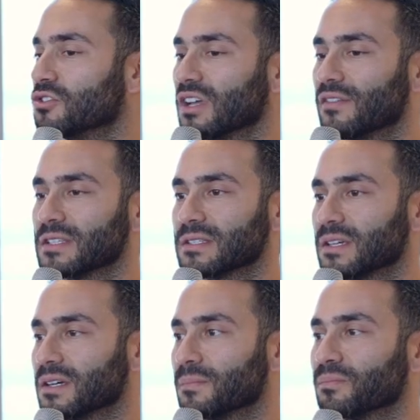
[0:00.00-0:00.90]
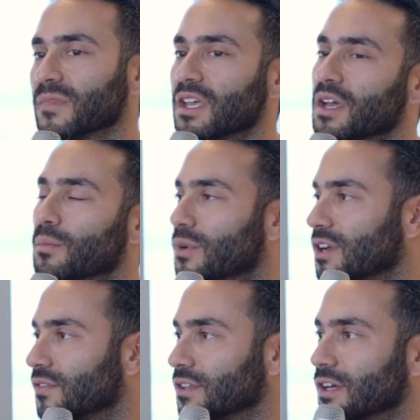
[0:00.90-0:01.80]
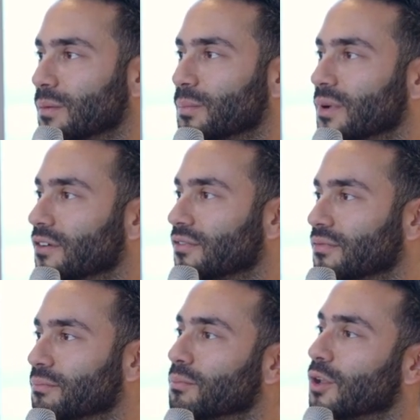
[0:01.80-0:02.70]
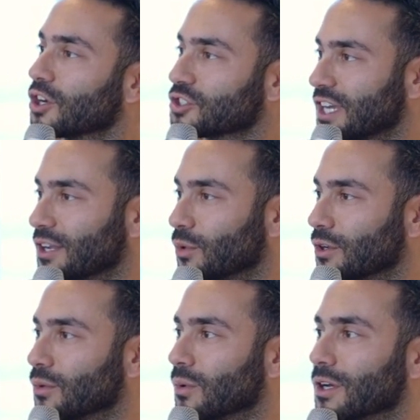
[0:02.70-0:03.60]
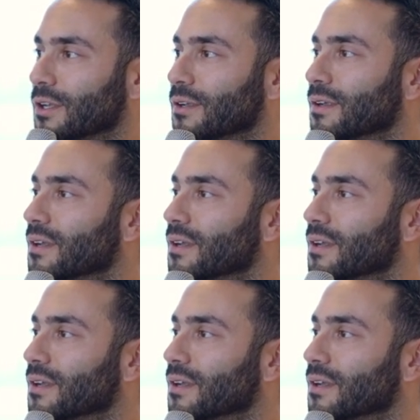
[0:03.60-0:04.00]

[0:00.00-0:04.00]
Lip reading: to give us a bit of a dump of blockchain 101,